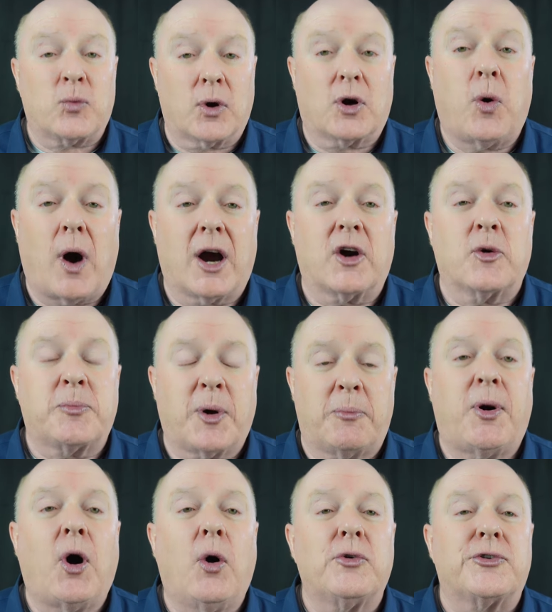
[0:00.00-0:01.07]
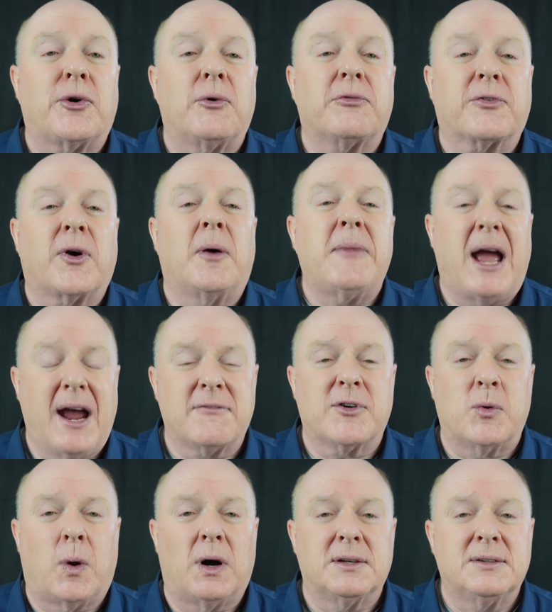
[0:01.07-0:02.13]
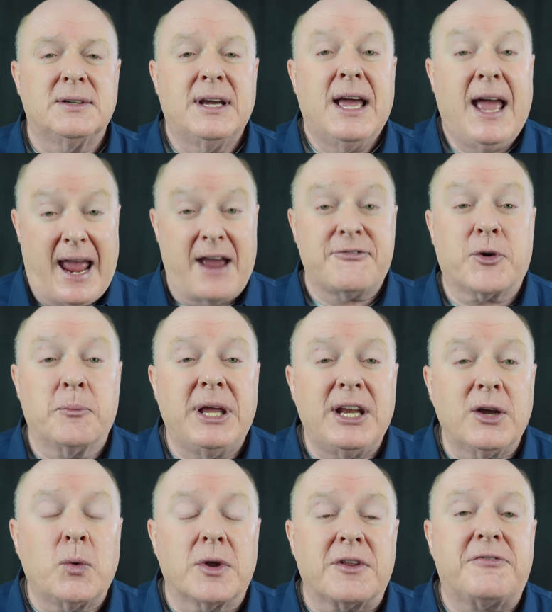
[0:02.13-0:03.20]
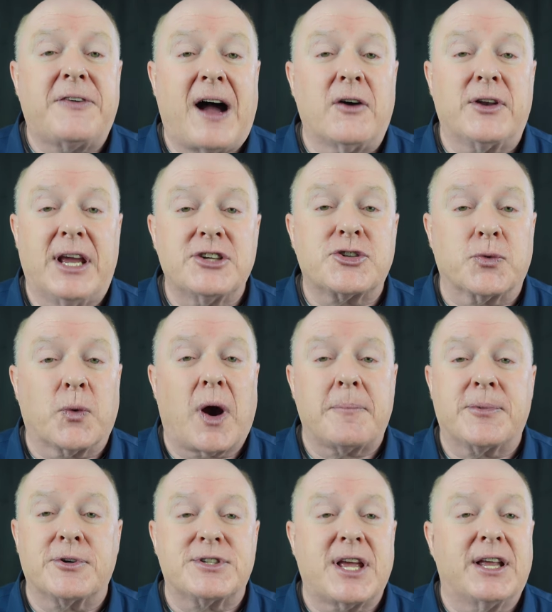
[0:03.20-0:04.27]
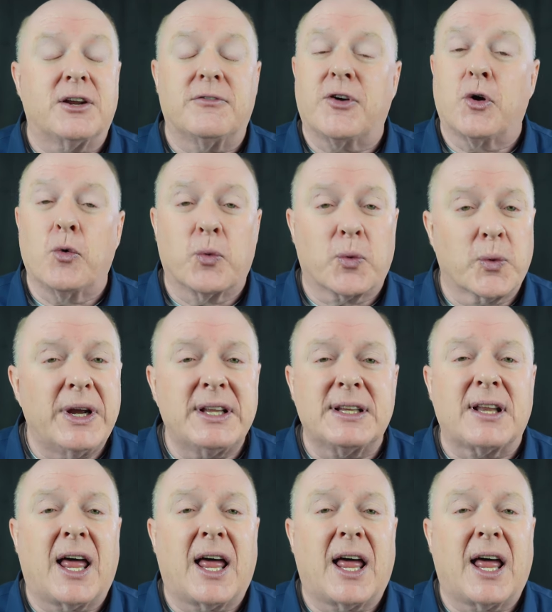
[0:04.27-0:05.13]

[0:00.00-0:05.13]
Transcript: require a proposal from everyone. After meeting with a foundation representative who really